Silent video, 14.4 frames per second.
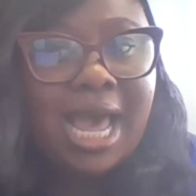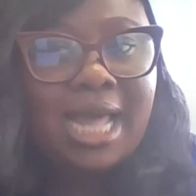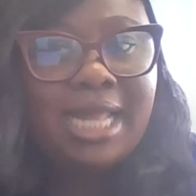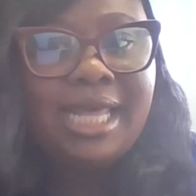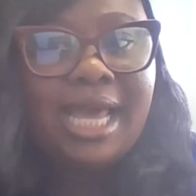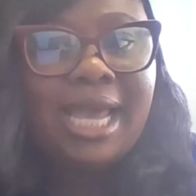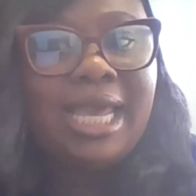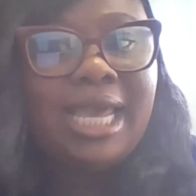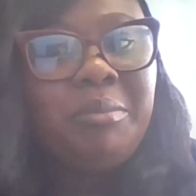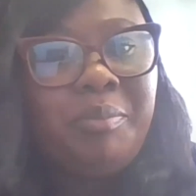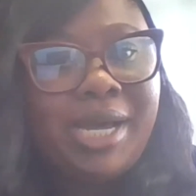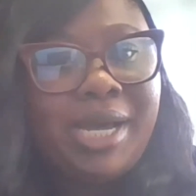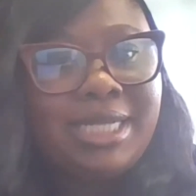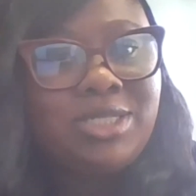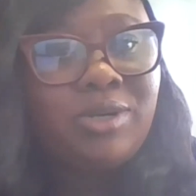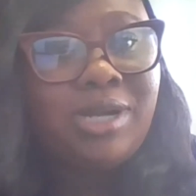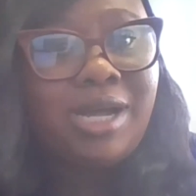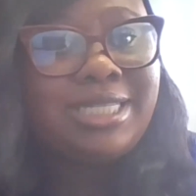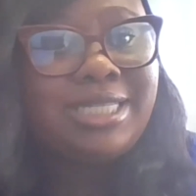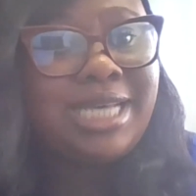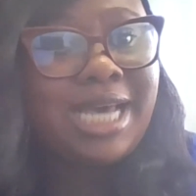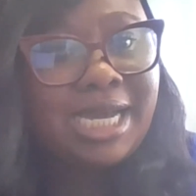and their impact on
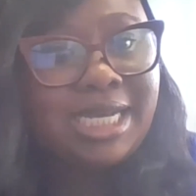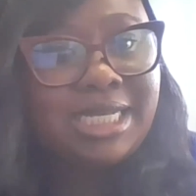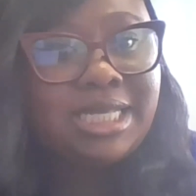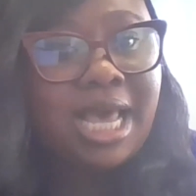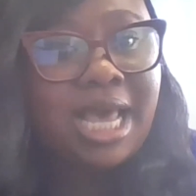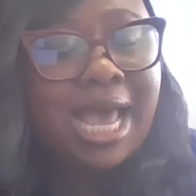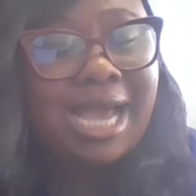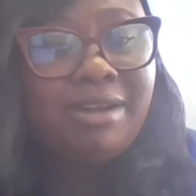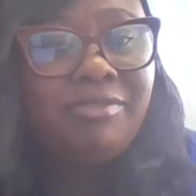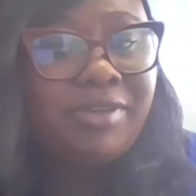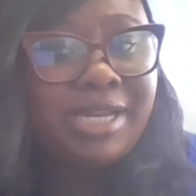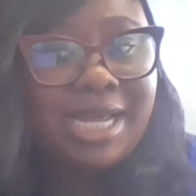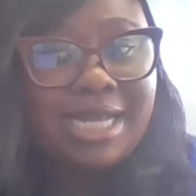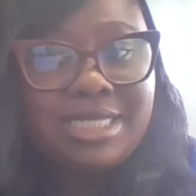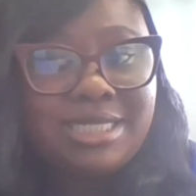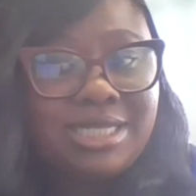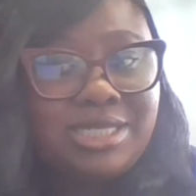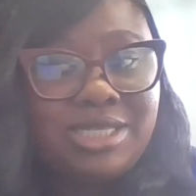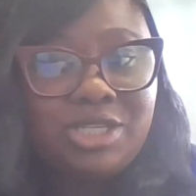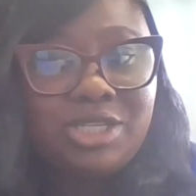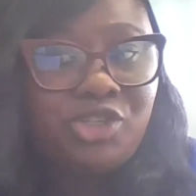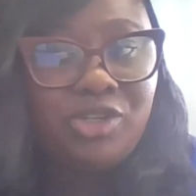our tax and finance
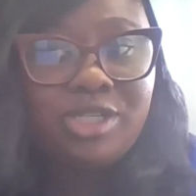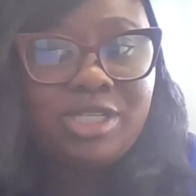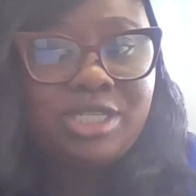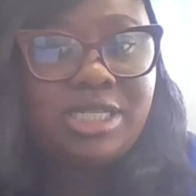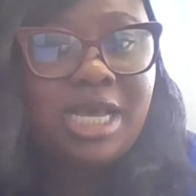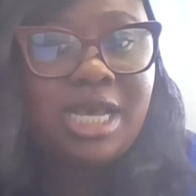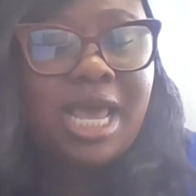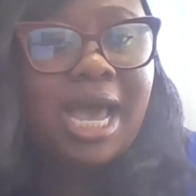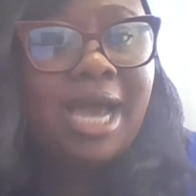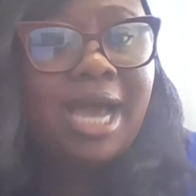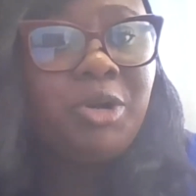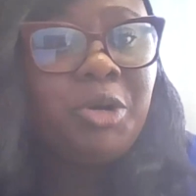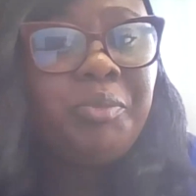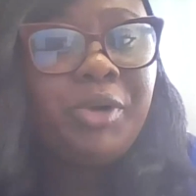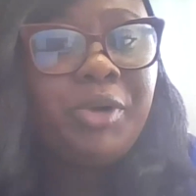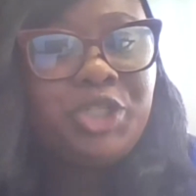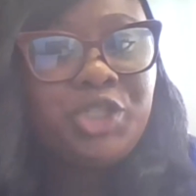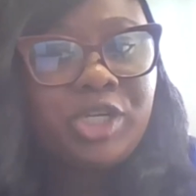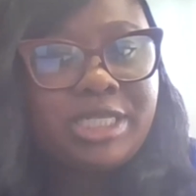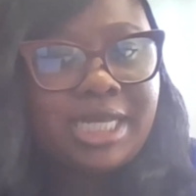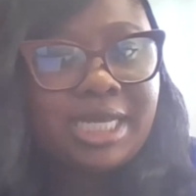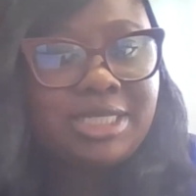decisions and
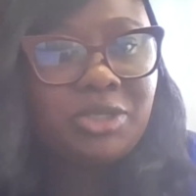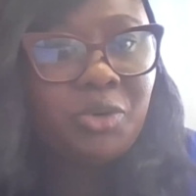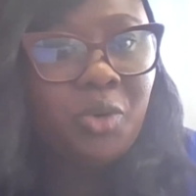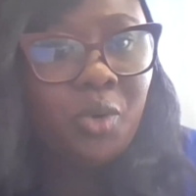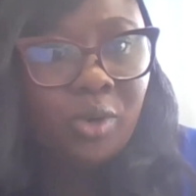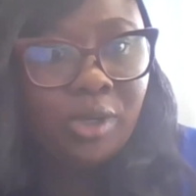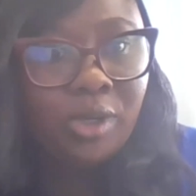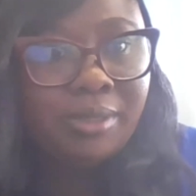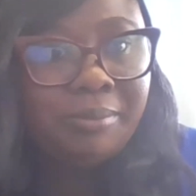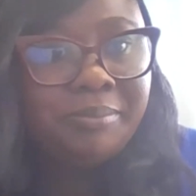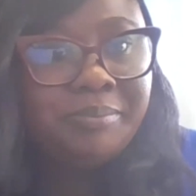operations as a whole.